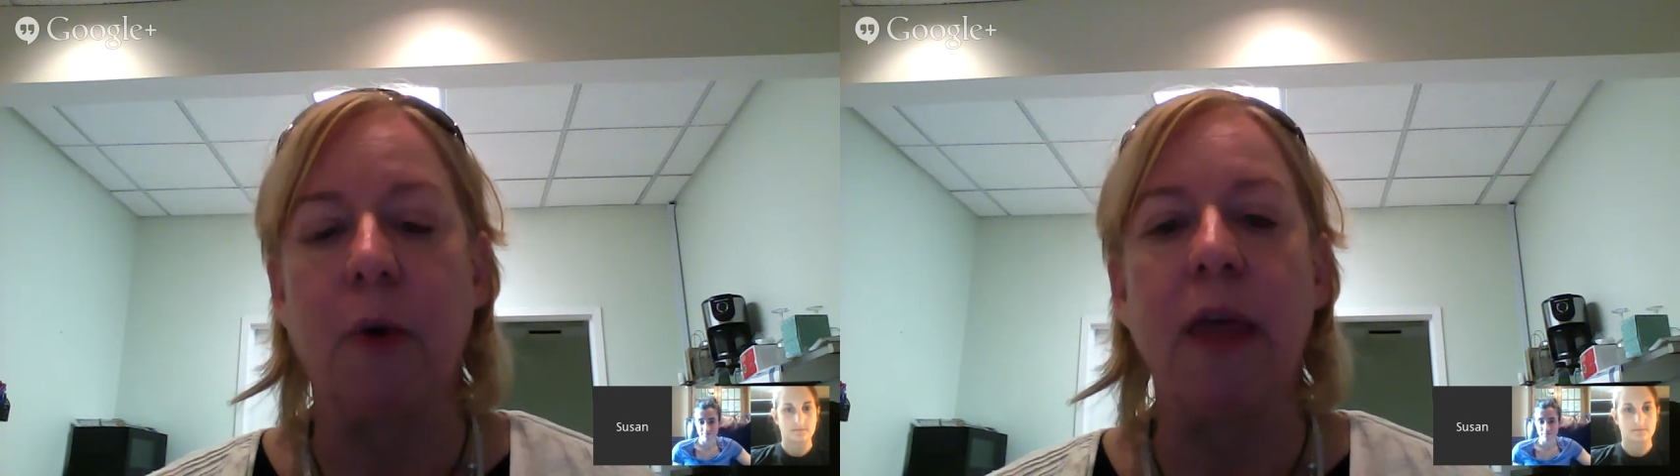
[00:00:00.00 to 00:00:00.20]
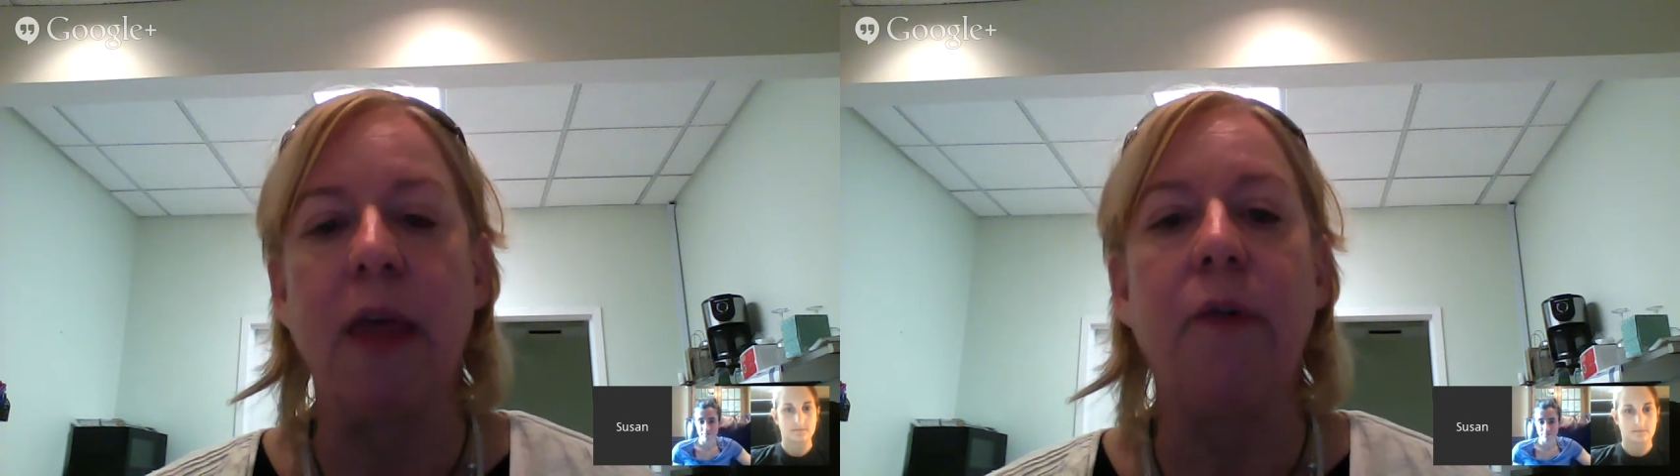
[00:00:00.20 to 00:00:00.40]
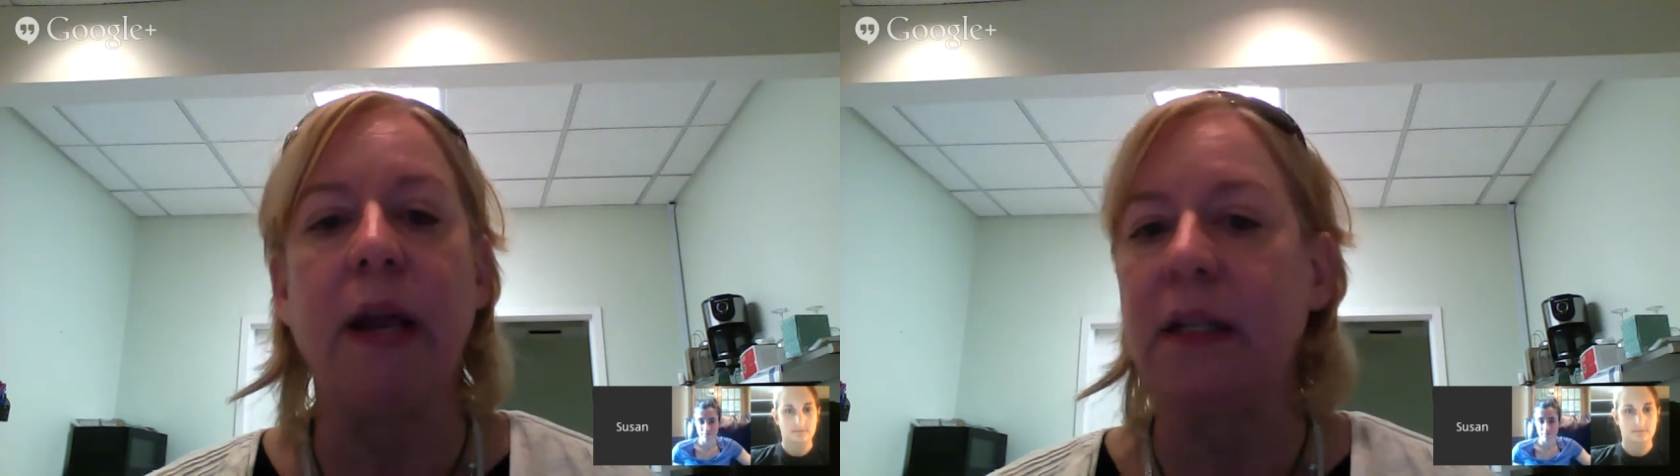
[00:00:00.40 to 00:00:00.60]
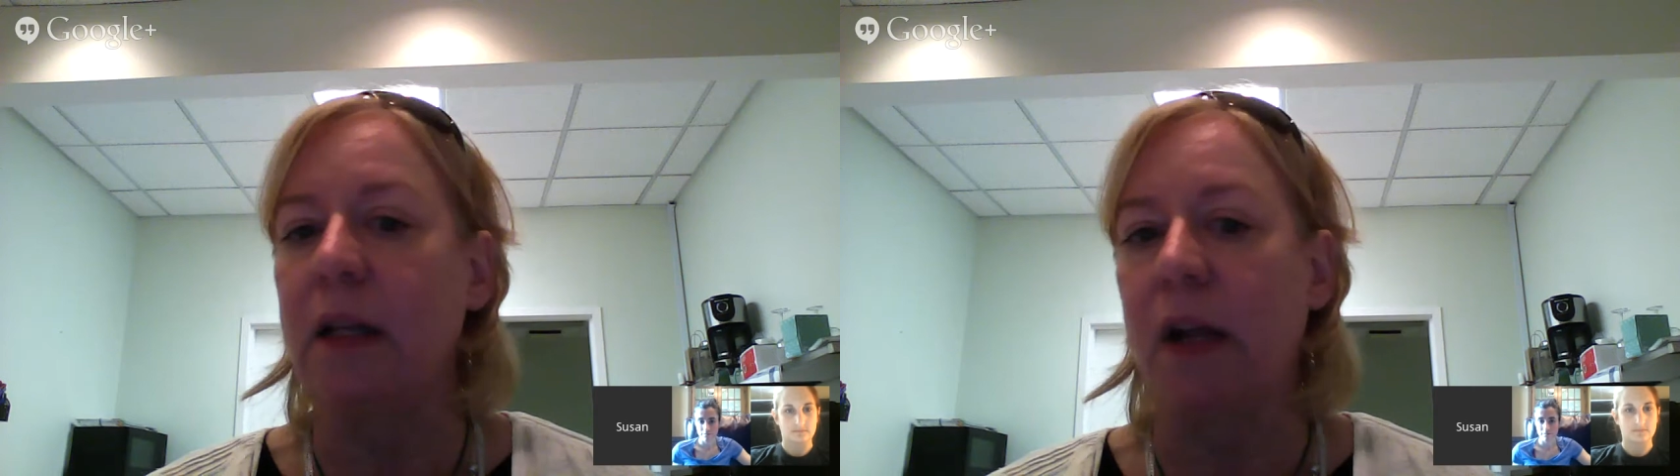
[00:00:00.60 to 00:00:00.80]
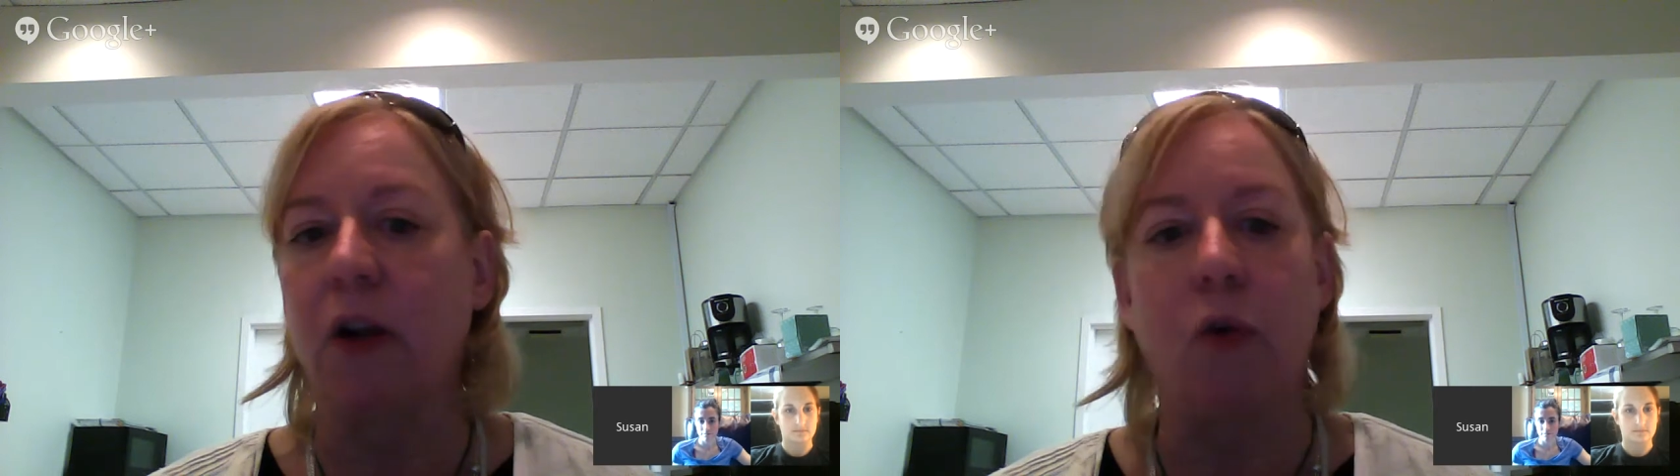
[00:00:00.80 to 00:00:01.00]
whether it's
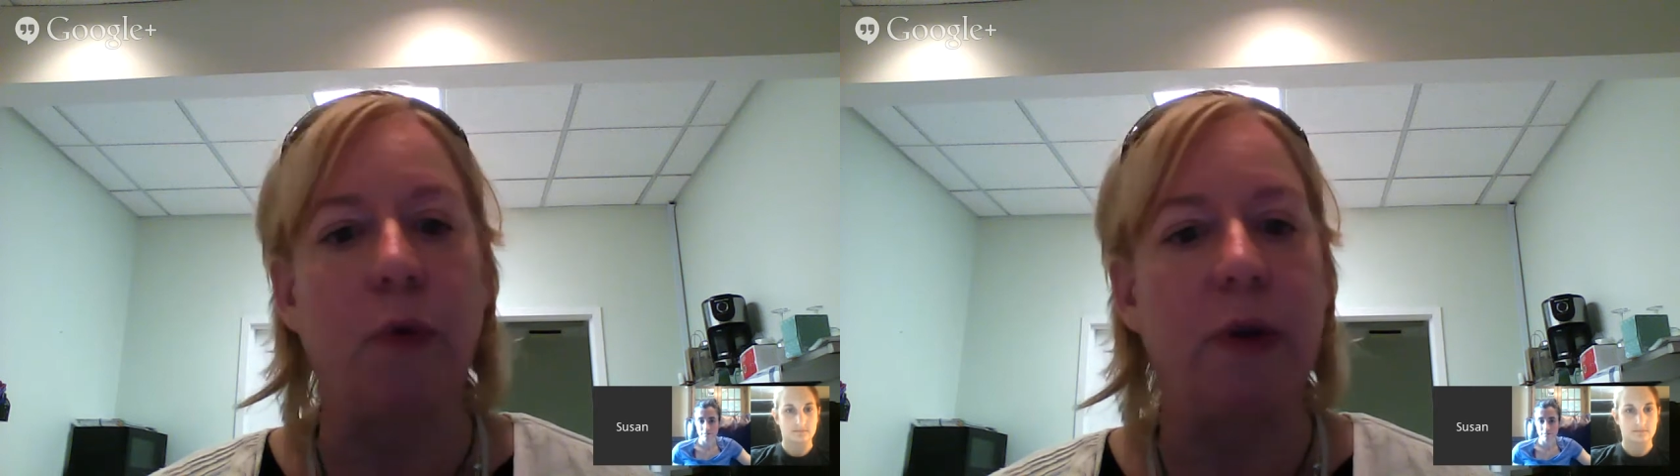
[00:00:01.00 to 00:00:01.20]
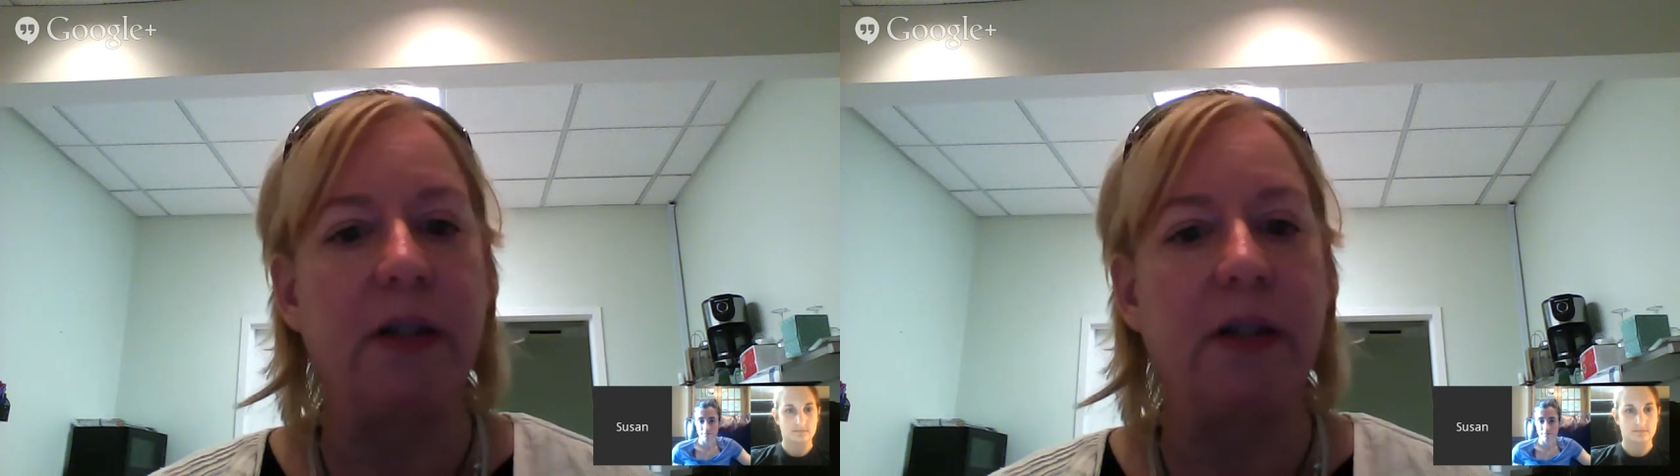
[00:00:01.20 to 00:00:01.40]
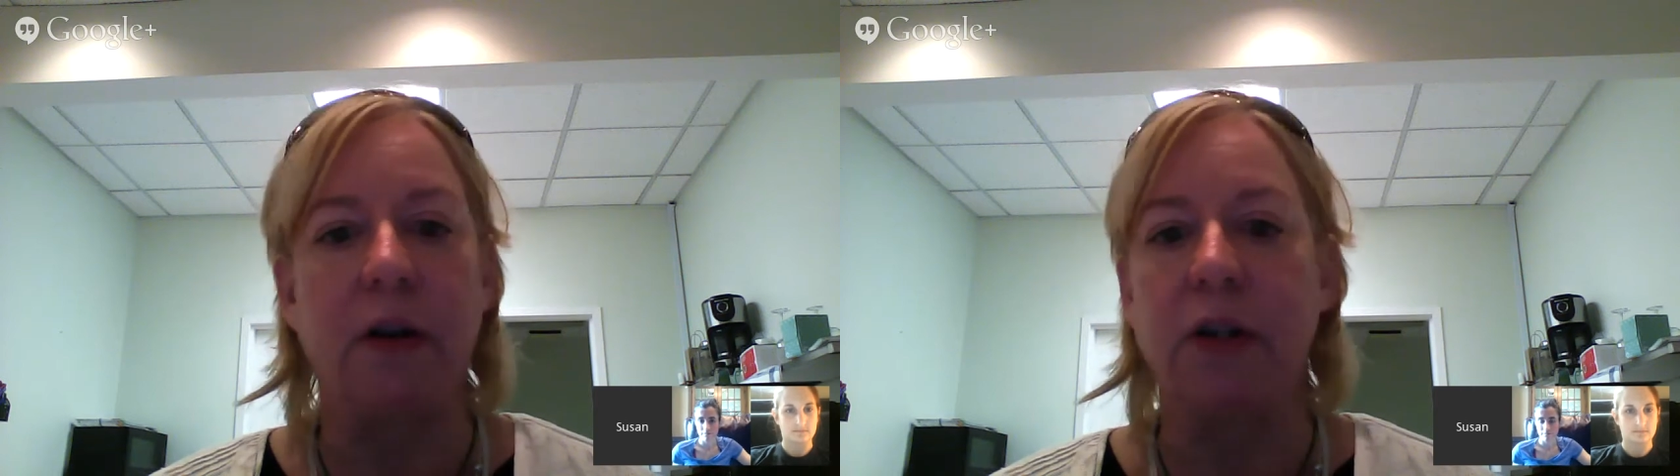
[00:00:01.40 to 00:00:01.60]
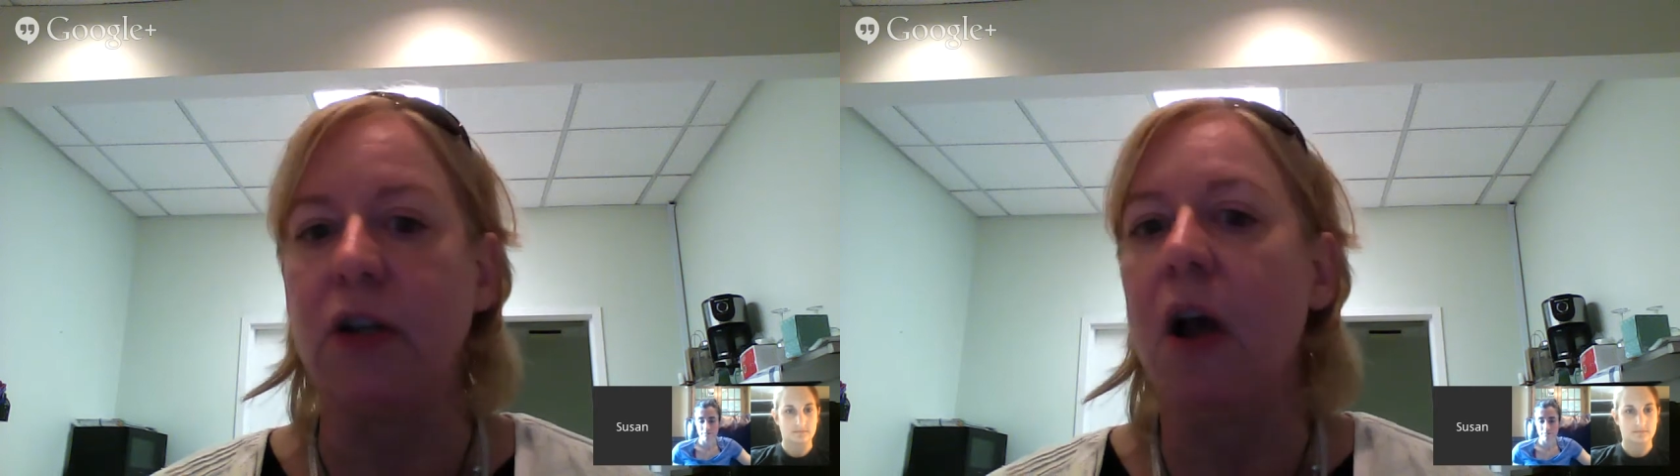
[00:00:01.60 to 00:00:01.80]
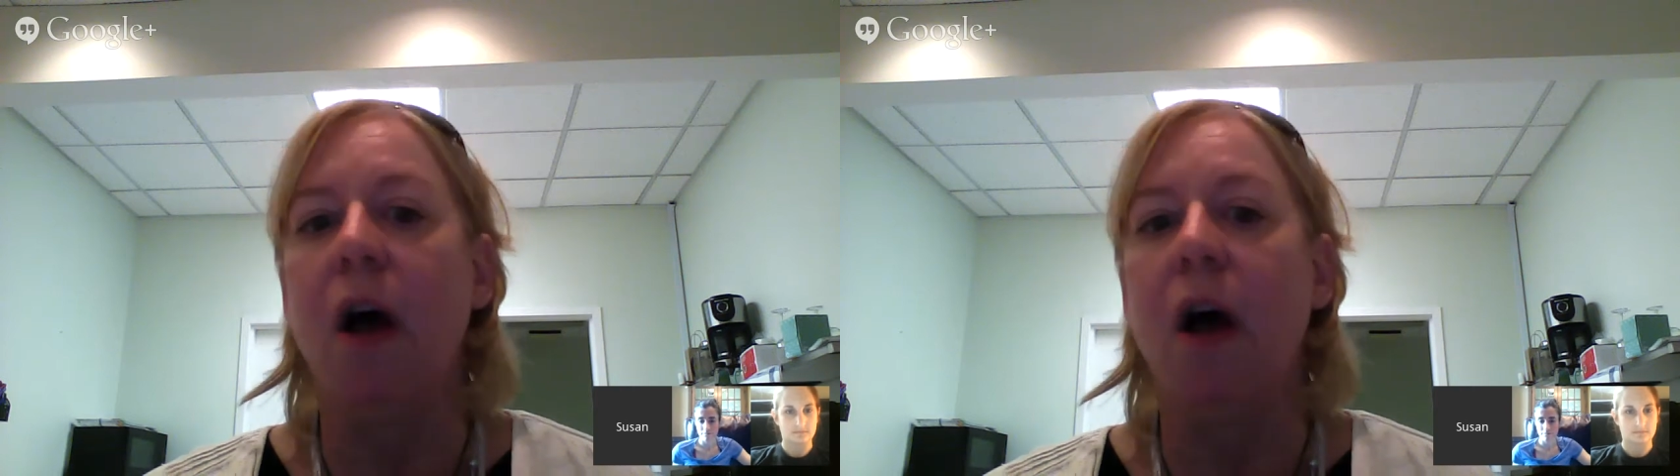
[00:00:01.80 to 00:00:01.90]
clinical research